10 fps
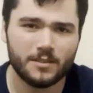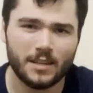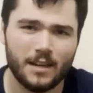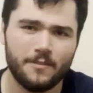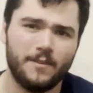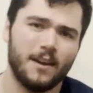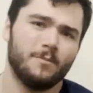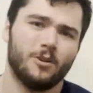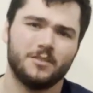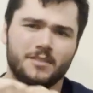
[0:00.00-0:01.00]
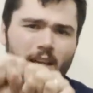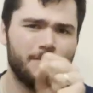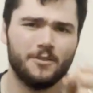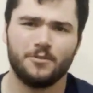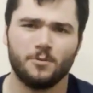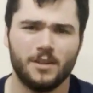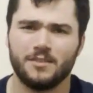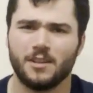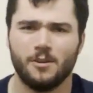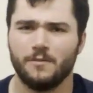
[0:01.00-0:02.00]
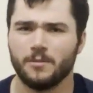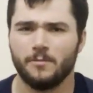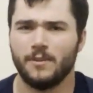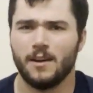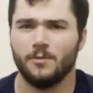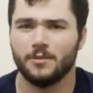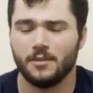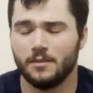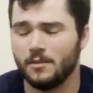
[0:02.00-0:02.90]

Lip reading: connect to 5 volts, have the switch going from 5 volts